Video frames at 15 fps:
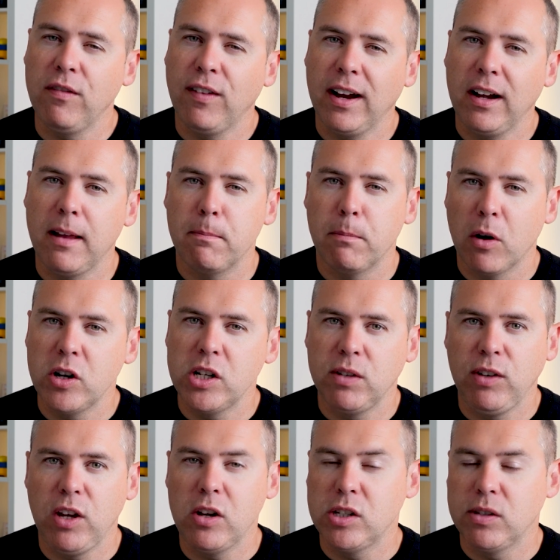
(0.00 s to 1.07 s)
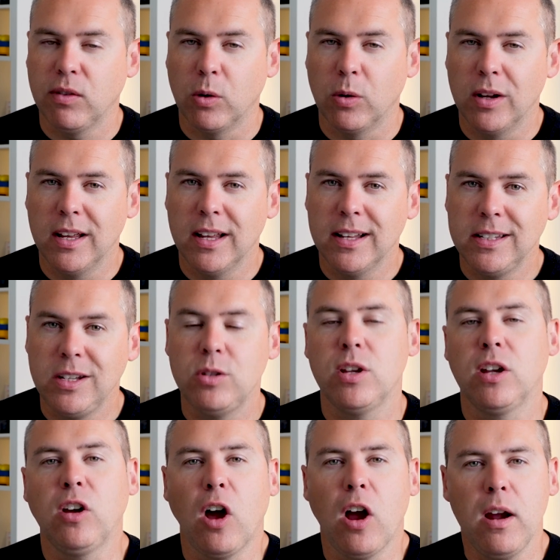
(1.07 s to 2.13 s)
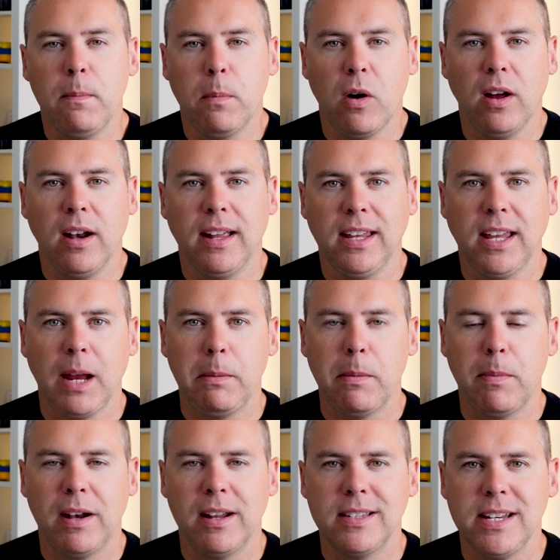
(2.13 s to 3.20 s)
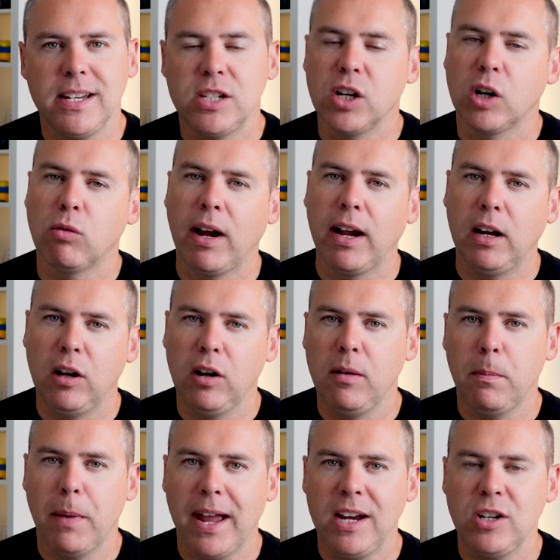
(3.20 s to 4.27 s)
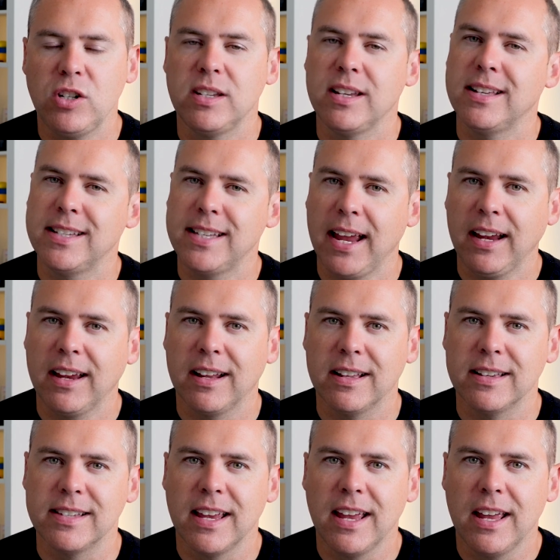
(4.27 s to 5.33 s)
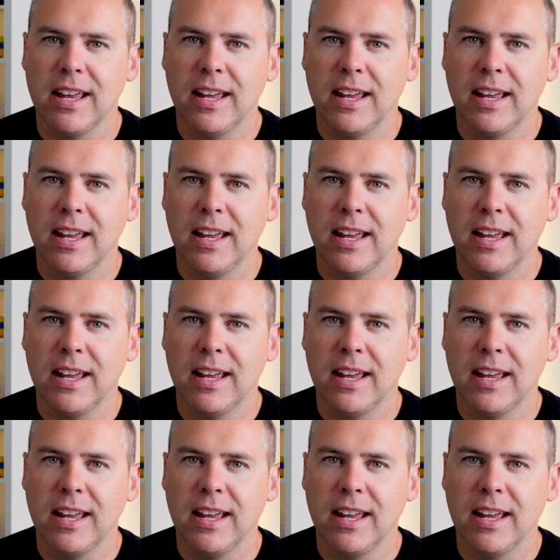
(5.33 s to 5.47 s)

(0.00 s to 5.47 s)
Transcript: found it most useful to use the Copilot capabilities to create Loop pages in seconds,